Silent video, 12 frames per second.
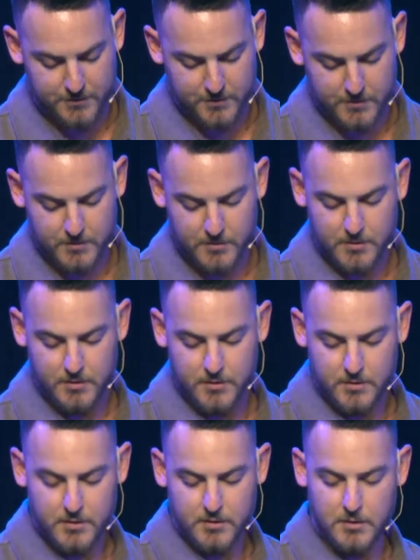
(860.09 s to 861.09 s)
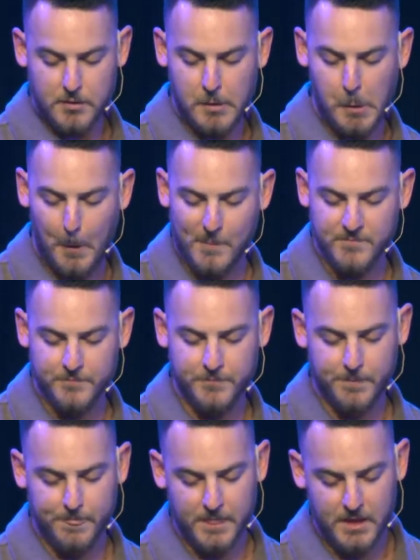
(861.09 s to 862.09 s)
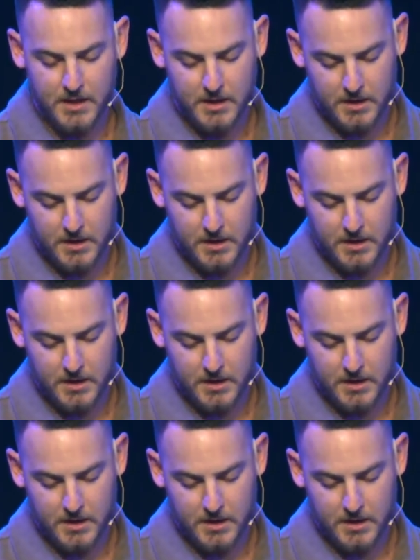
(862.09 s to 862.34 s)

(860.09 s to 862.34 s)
Mateo 3, 11 a 12 dice esto.